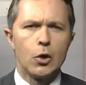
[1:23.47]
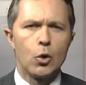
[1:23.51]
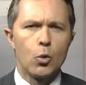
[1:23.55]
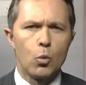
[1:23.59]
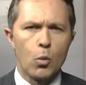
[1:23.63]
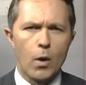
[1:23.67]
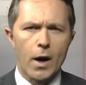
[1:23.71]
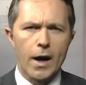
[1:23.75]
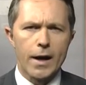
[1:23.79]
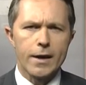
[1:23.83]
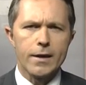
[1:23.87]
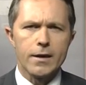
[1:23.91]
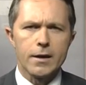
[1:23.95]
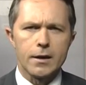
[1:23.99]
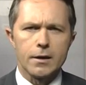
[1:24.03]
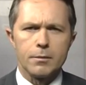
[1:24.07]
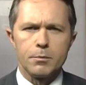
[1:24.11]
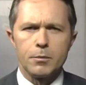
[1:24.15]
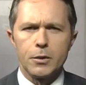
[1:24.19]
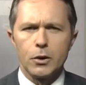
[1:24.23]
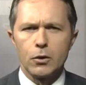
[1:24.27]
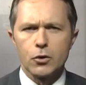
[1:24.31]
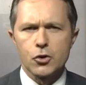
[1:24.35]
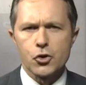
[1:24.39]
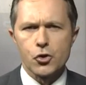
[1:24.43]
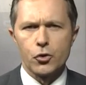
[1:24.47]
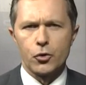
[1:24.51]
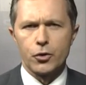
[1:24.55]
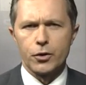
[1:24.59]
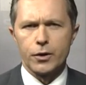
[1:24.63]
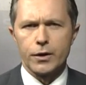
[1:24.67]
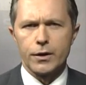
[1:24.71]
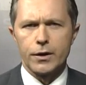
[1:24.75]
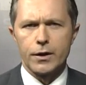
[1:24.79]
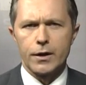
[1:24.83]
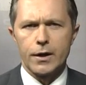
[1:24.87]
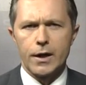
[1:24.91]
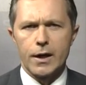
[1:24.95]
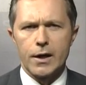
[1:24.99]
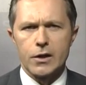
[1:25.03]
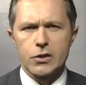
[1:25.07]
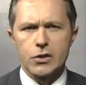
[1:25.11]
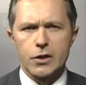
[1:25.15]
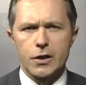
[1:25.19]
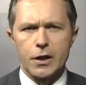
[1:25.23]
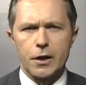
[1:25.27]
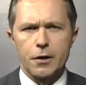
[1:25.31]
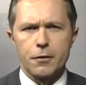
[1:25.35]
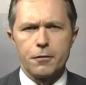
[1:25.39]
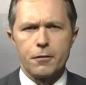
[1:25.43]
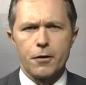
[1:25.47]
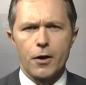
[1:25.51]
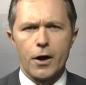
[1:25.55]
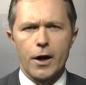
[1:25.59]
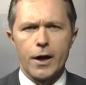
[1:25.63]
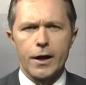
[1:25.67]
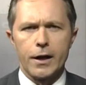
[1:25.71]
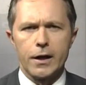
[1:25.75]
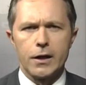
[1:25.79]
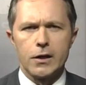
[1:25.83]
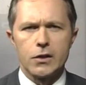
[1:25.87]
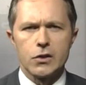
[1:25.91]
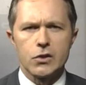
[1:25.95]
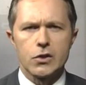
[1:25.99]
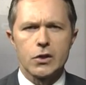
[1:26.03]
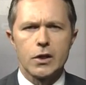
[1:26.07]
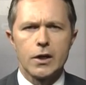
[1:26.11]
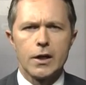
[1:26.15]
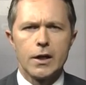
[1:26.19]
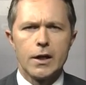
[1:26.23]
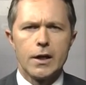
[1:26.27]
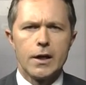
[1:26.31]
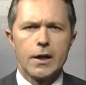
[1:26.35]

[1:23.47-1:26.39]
One that Bill Shorten has identified is